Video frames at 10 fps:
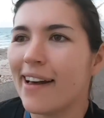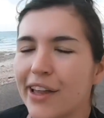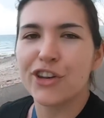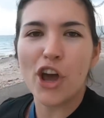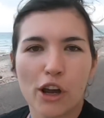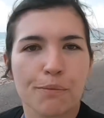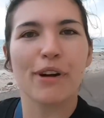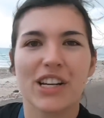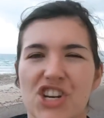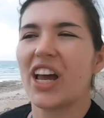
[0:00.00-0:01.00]
a no
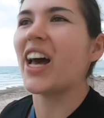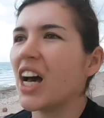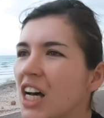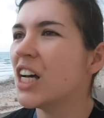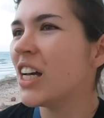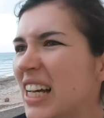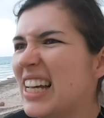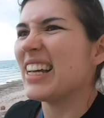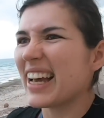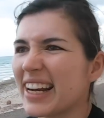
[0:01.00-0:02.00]
pressure,
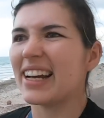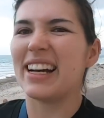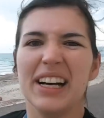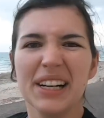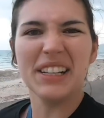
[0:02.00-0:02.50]
kind of